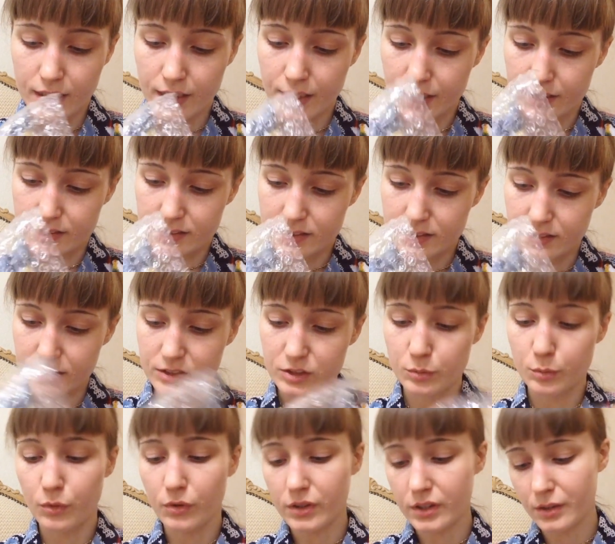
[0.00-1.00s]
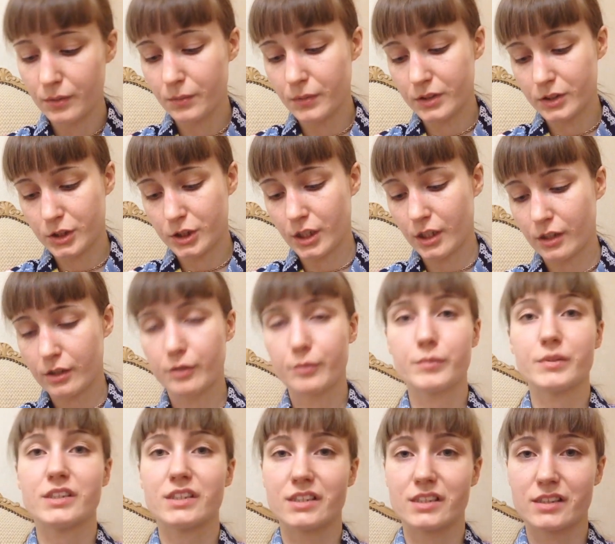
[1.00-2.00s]
Yes, it's more than one Choco
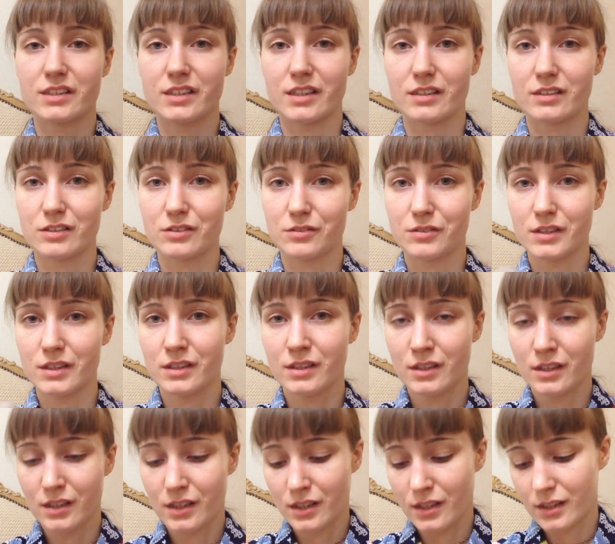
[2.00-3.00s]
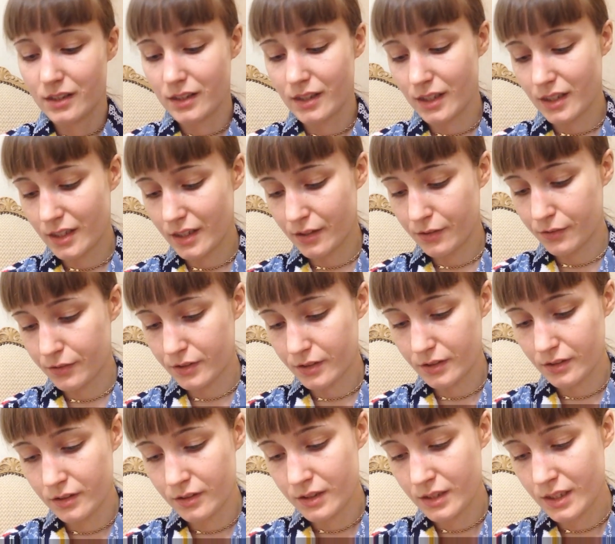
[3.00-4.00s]
Mint accessory that I
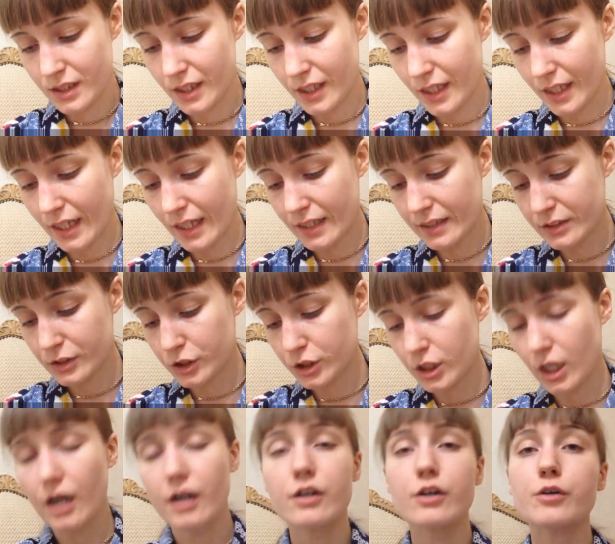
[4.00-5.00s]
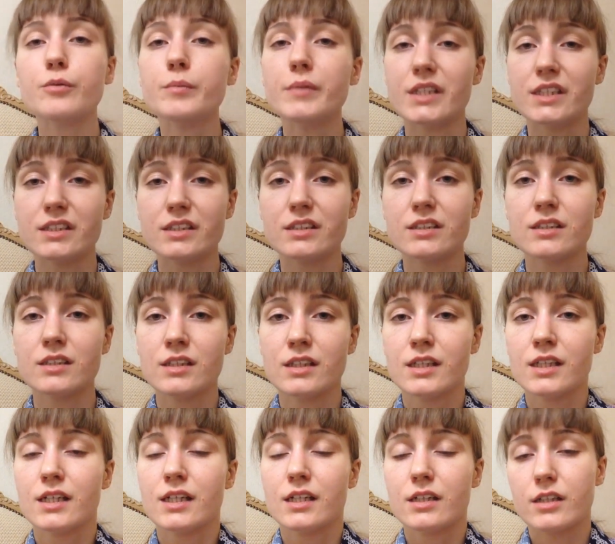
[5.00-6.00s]
ordered. And Choco Mint
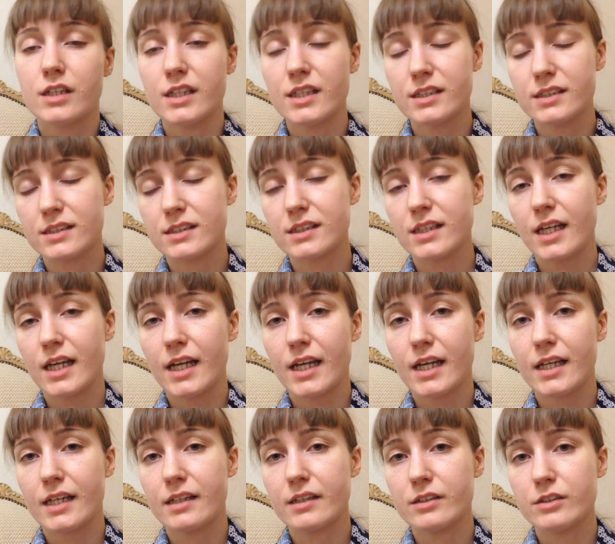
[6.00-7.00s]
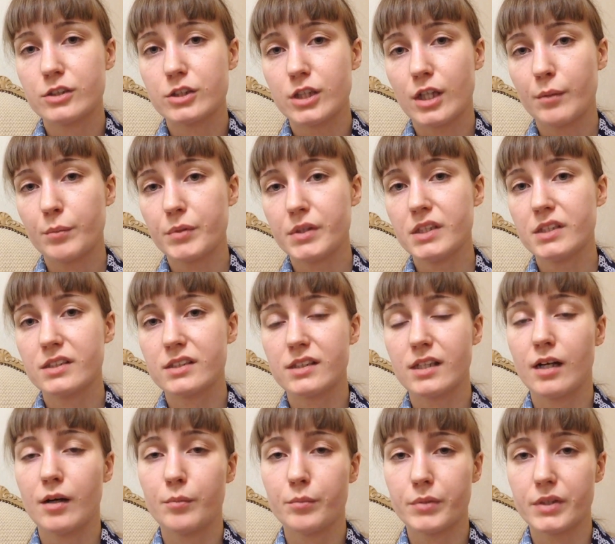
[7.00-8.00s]
is a Japanese
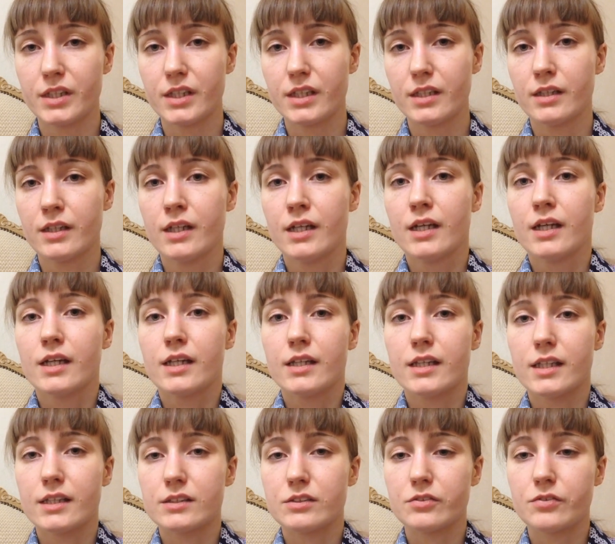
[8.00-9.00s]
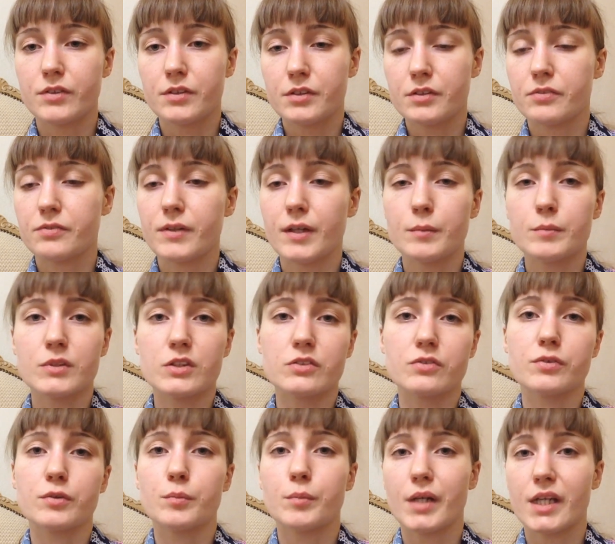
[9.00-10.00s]
company that's very famous
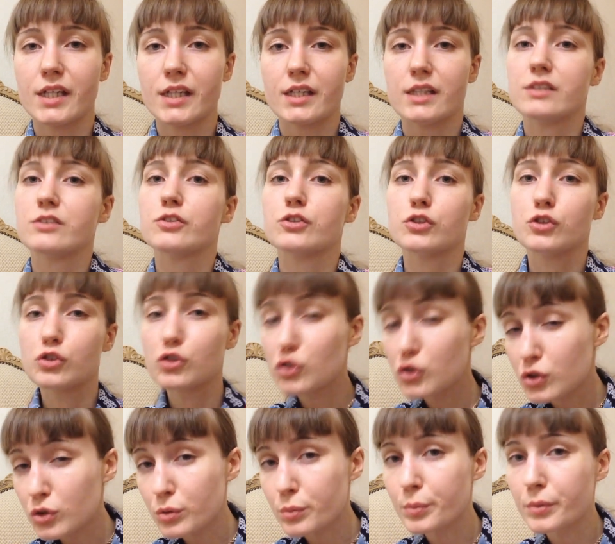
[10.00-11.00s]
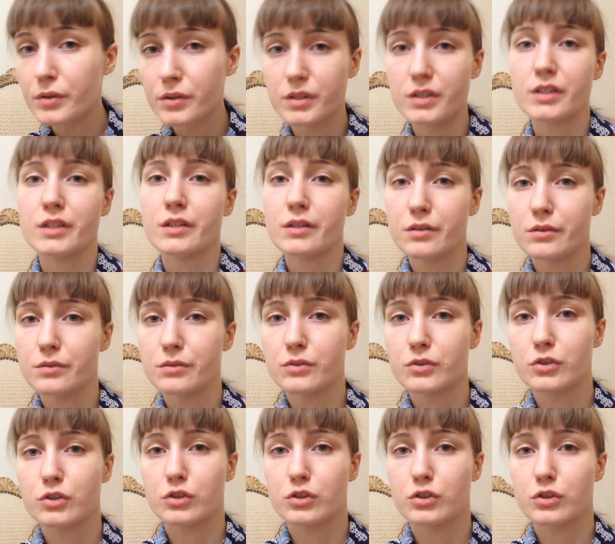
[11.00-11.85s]
for making super cute,